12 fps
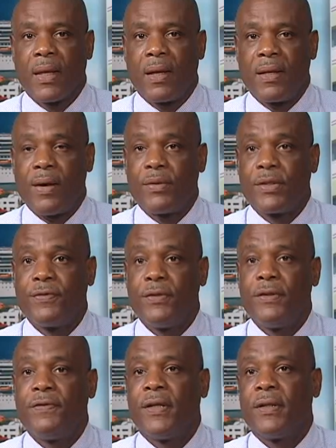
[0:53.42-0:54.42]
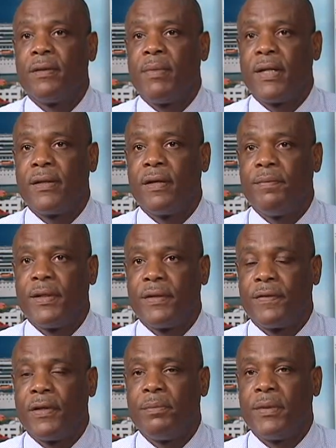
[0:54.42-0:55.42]
That was fully funded by the government
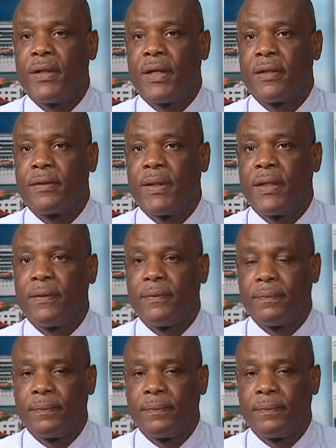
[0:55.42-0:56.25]
of Dominica as well.